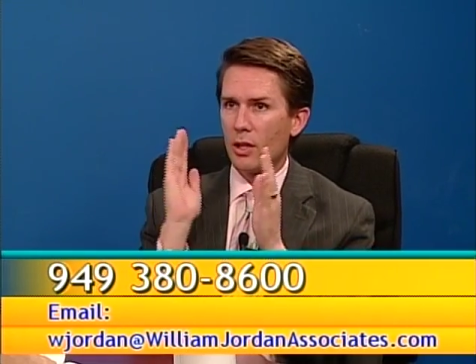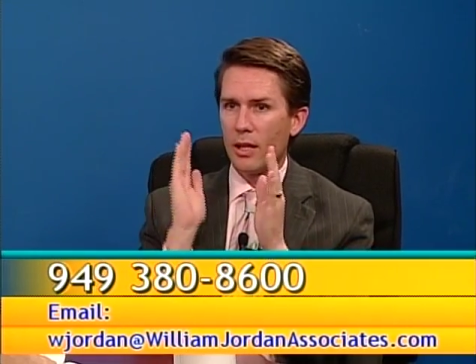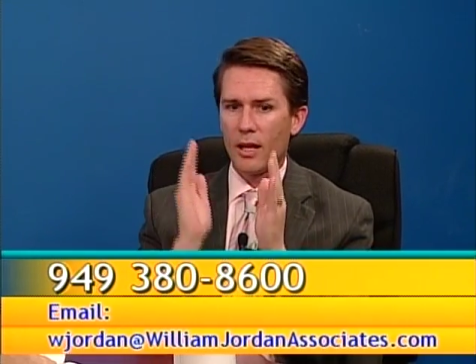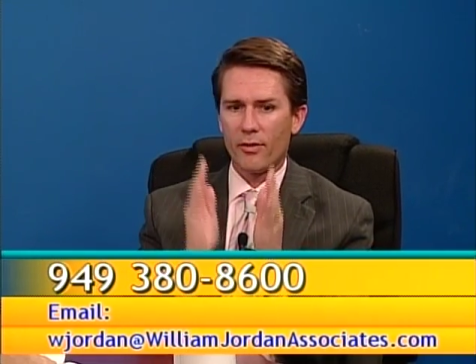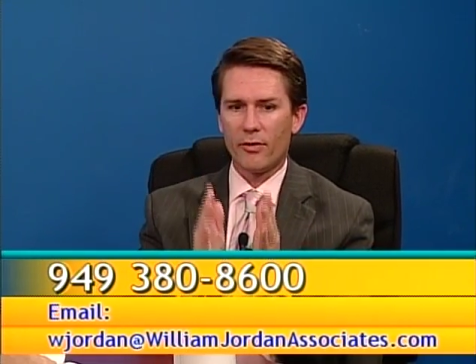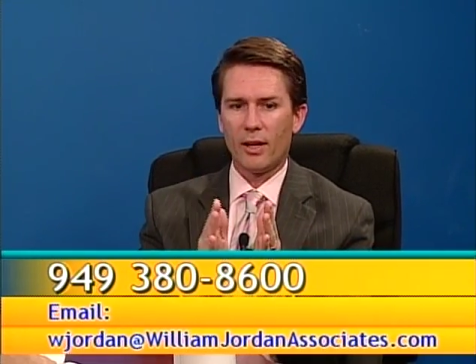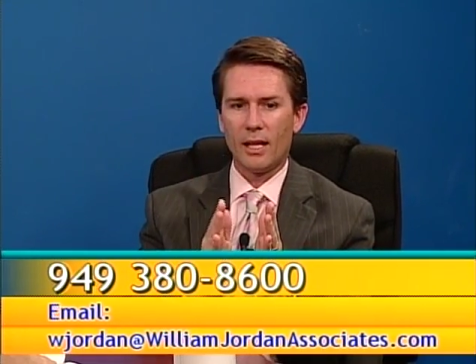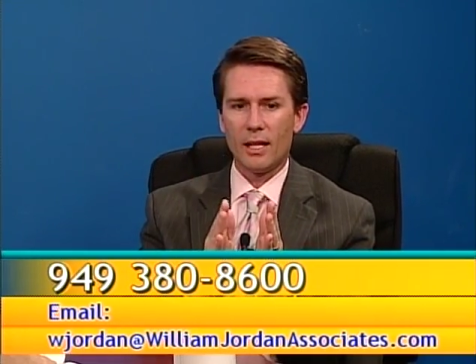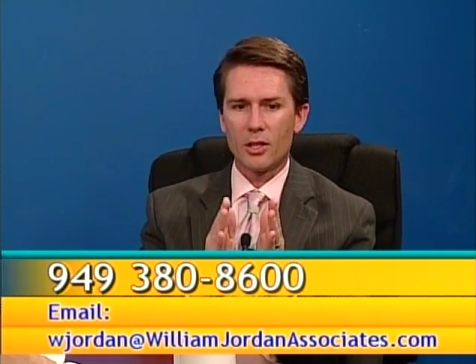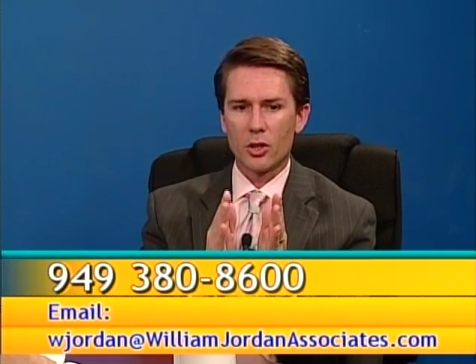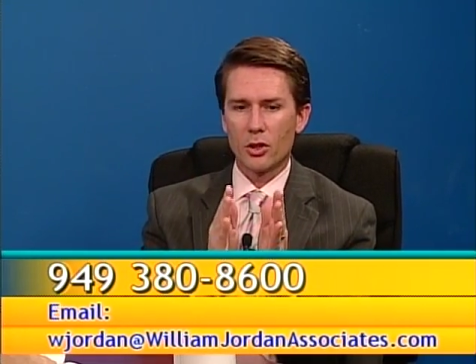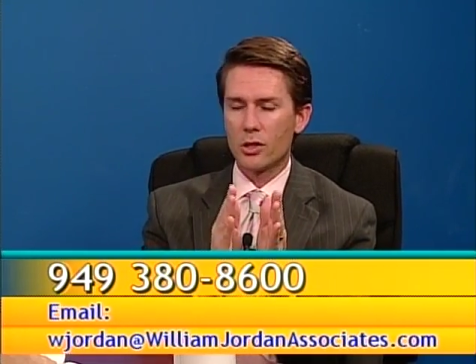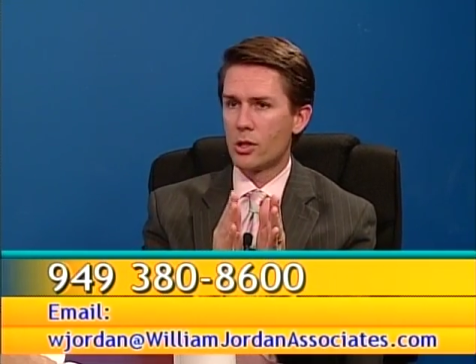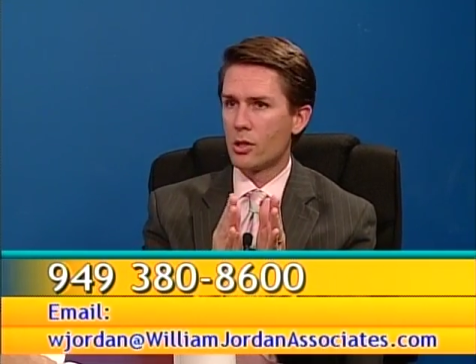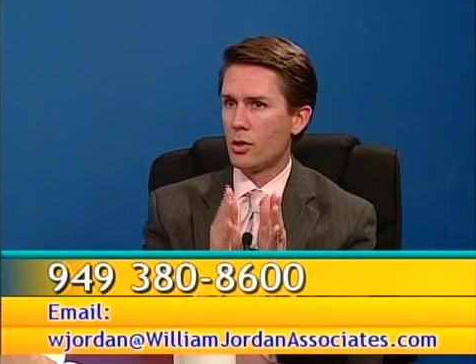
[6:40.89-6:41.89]
and that
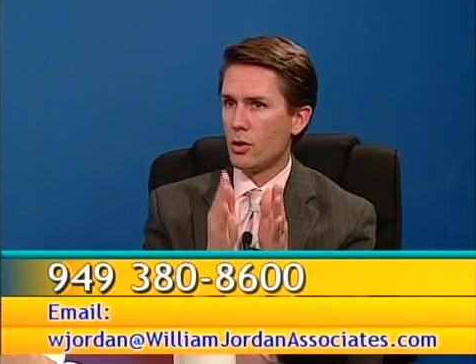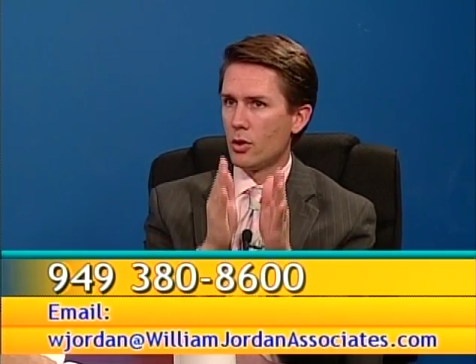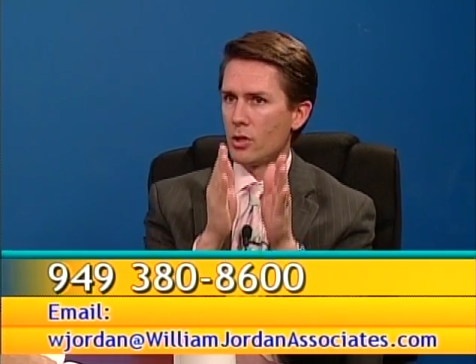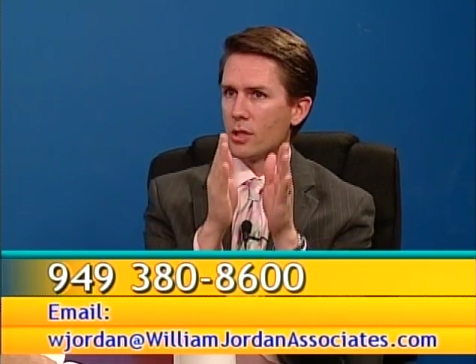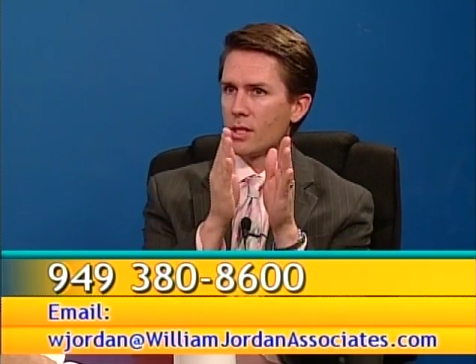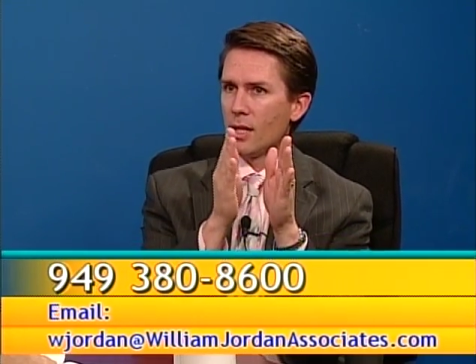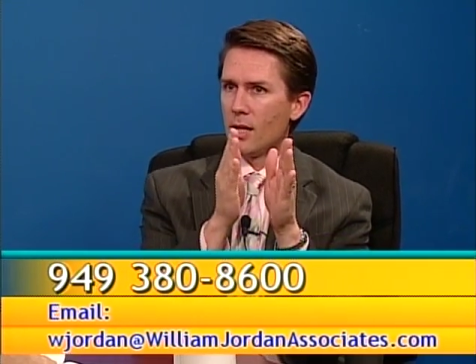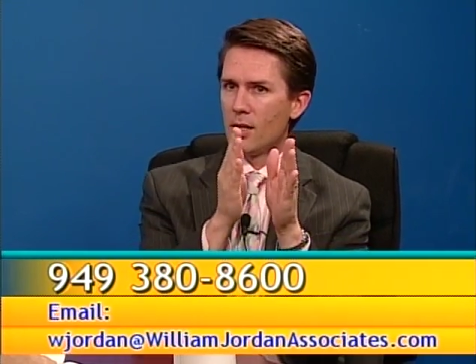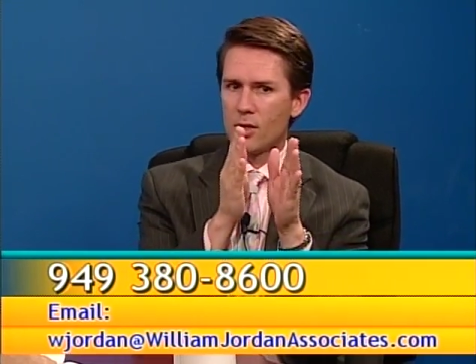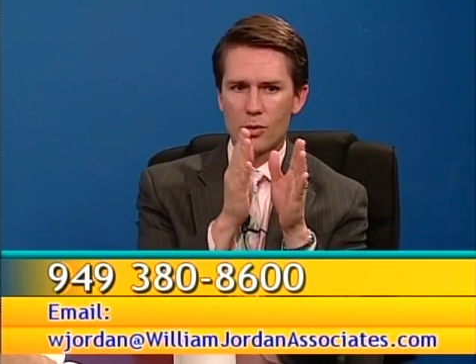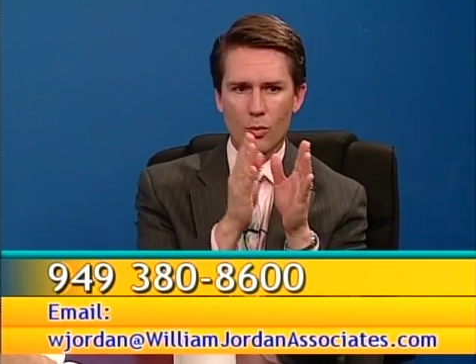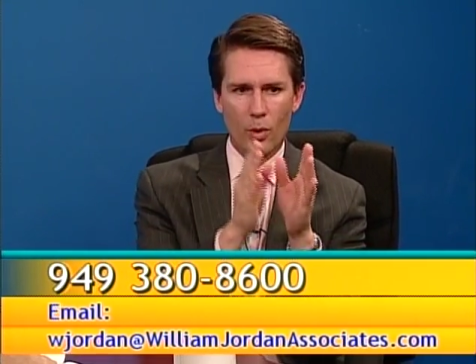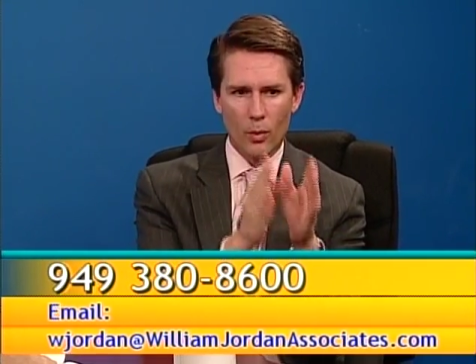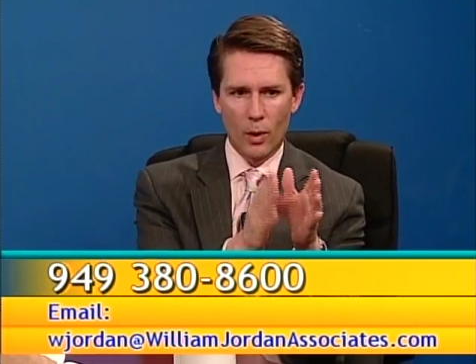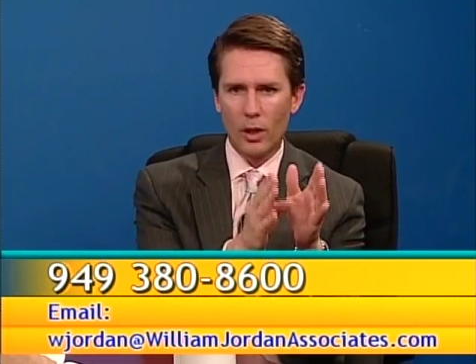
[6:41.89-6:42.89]
financial institution
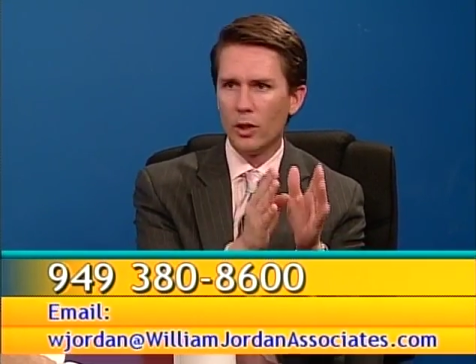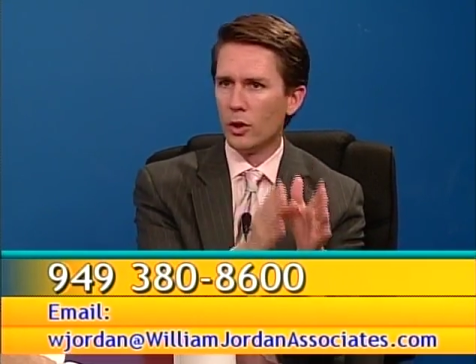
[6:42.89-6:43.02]
says, we want